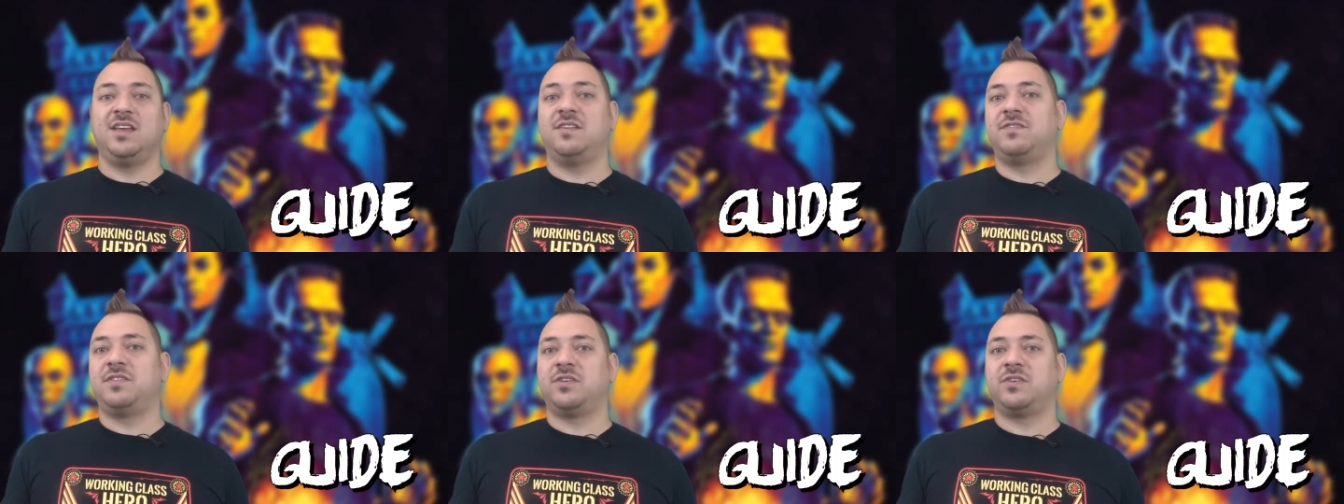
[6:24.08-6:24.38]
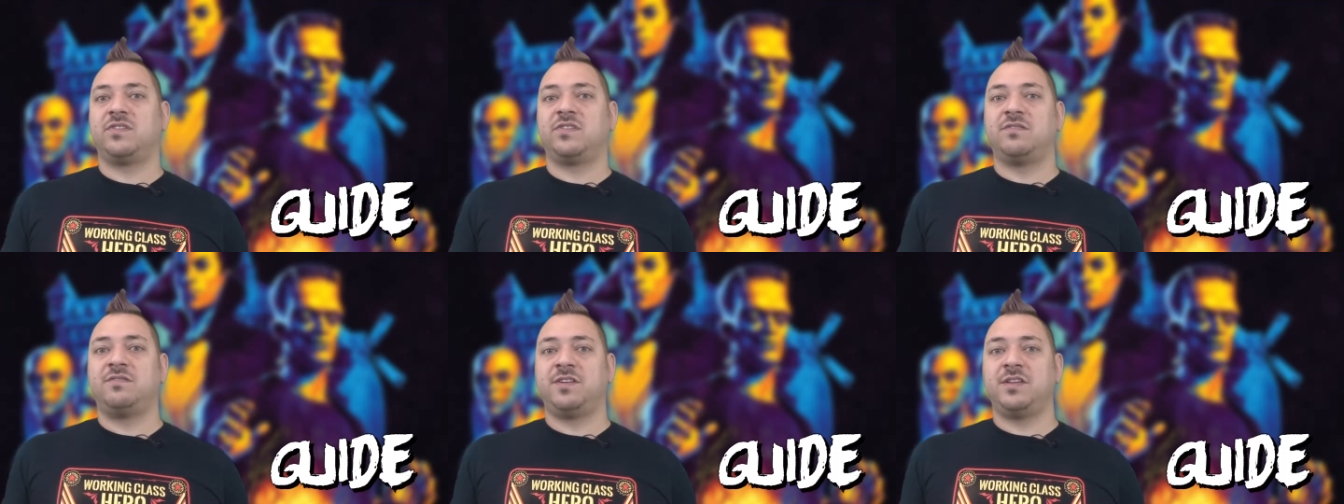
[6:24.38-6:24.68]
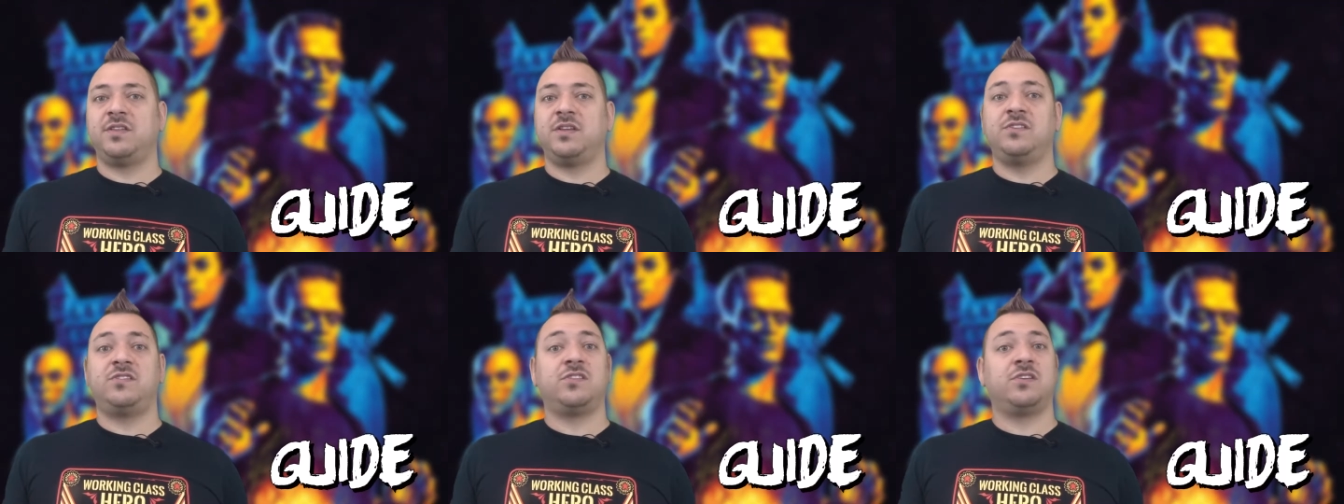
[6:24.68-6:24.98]
If there's a
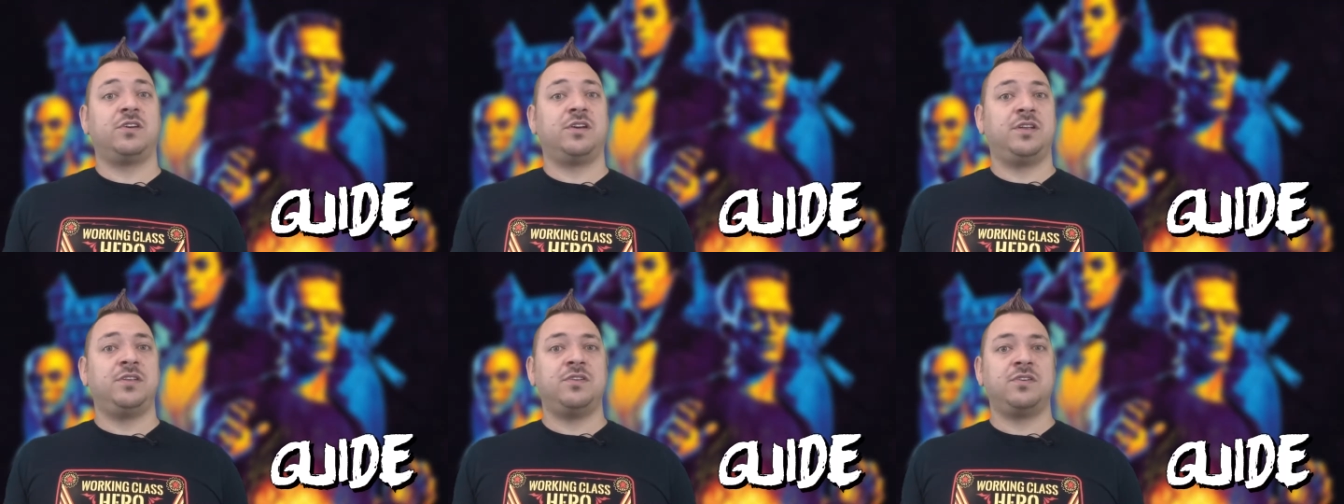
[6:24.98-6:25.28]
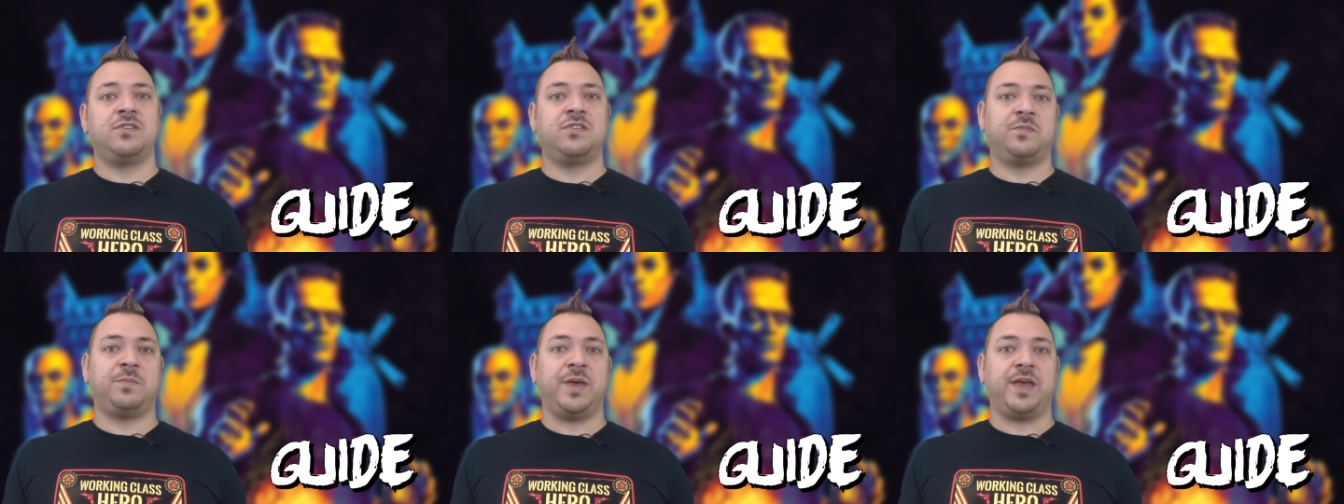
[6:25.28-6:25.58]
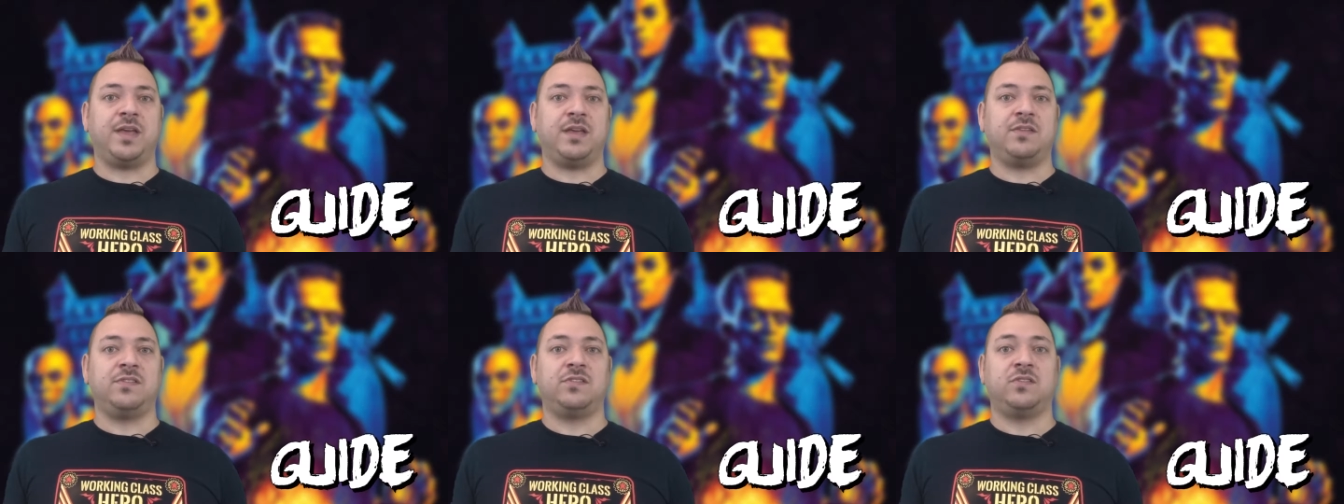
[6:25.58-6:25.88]
villager in your
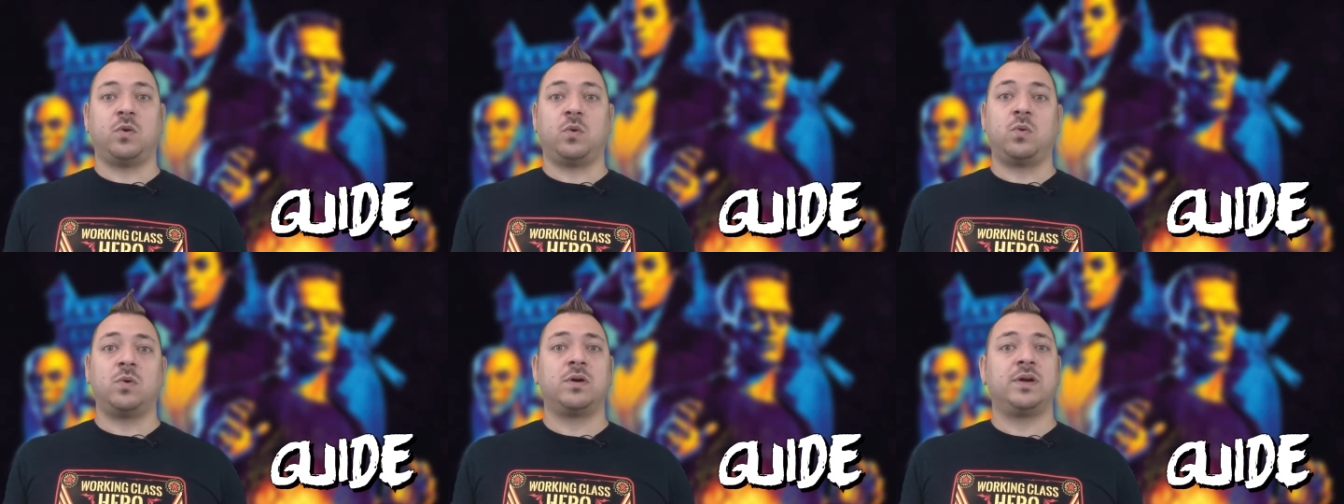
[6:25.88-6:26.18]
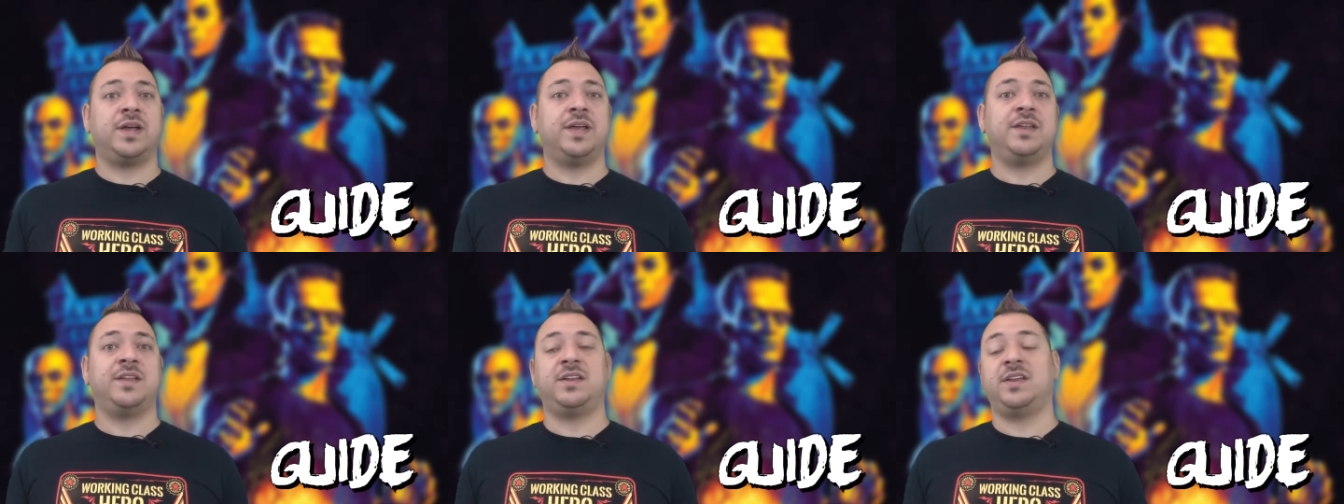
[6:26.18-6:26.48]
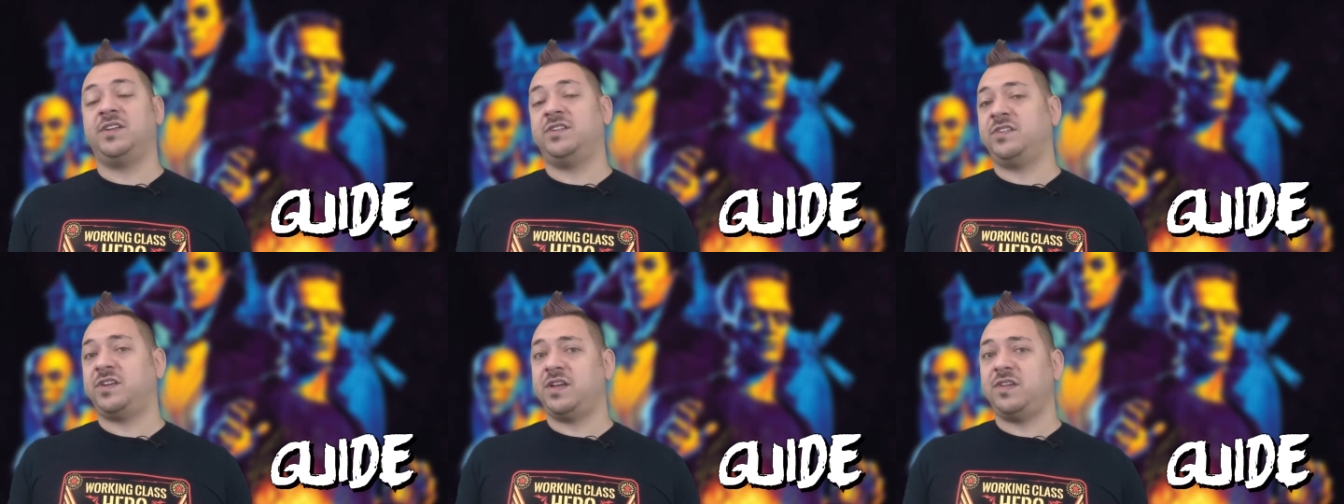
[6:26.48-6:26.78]
space or in an
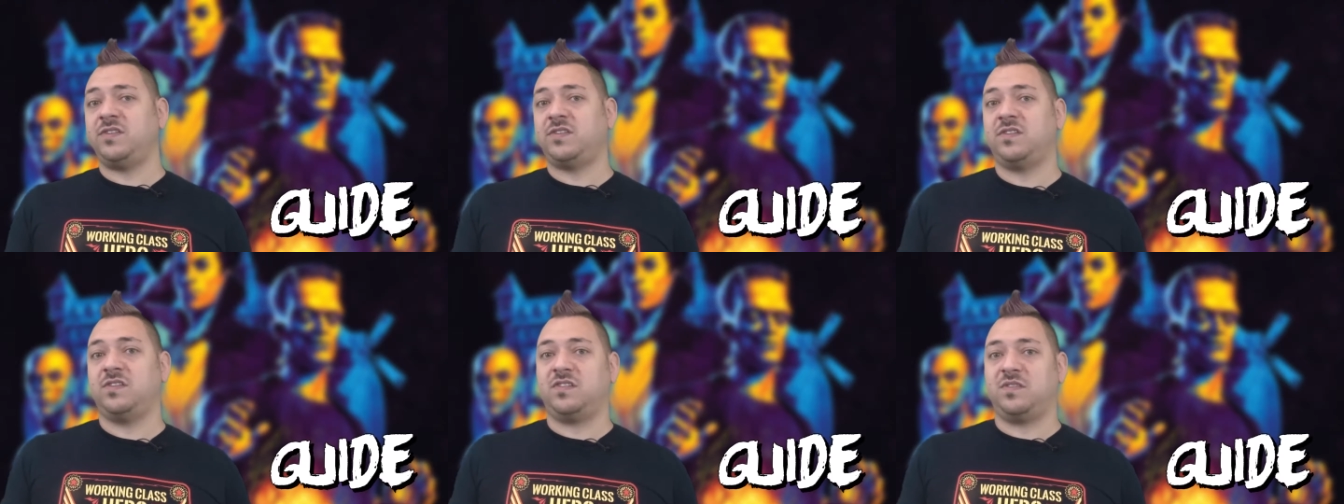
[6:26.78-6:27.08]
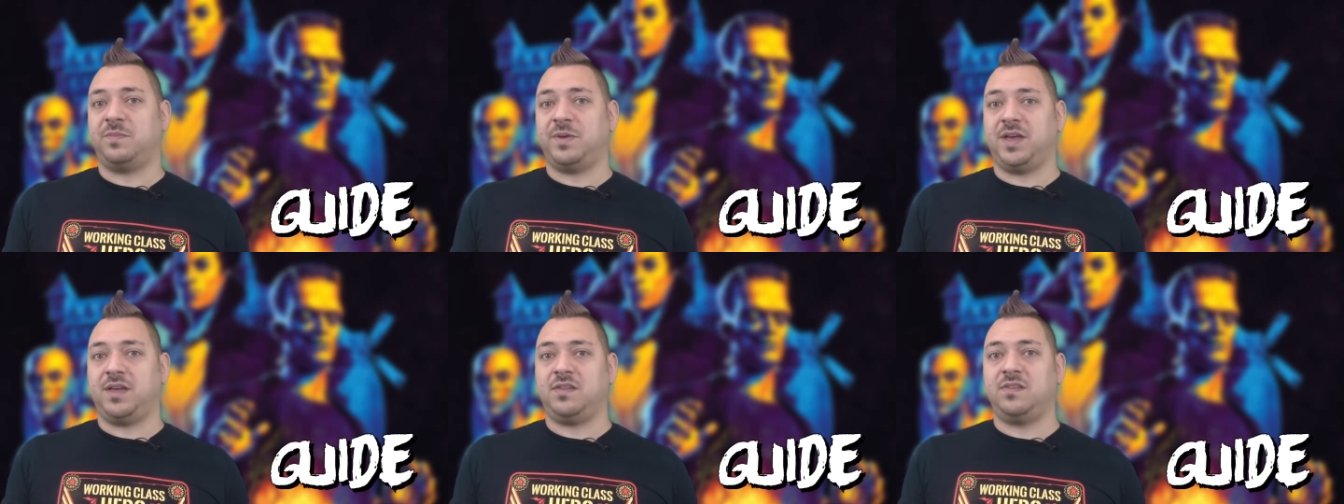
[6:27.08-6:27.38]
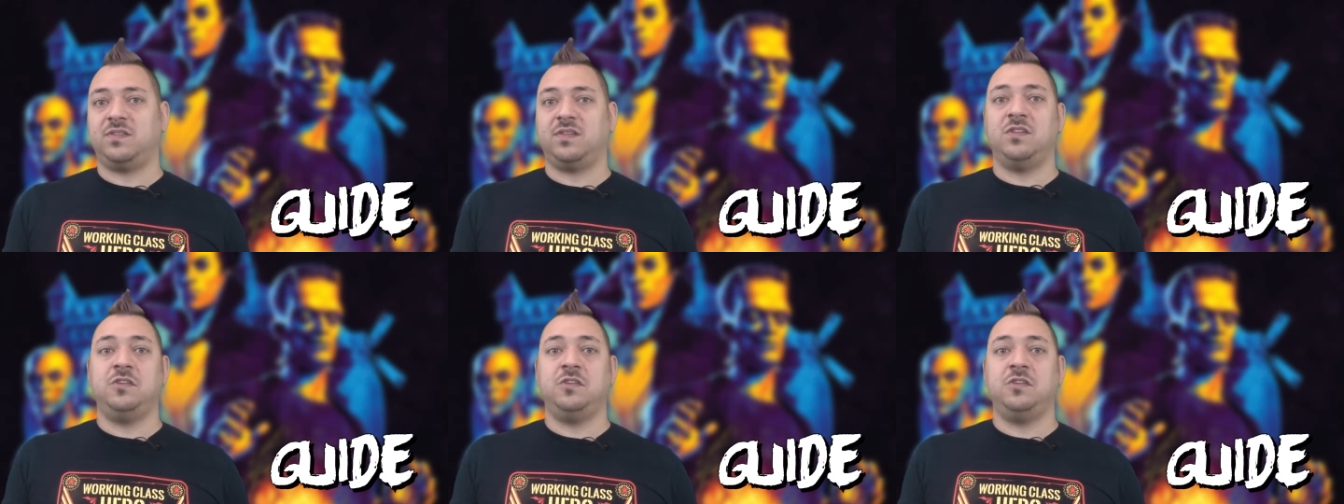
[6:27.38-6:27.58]
adjacent space,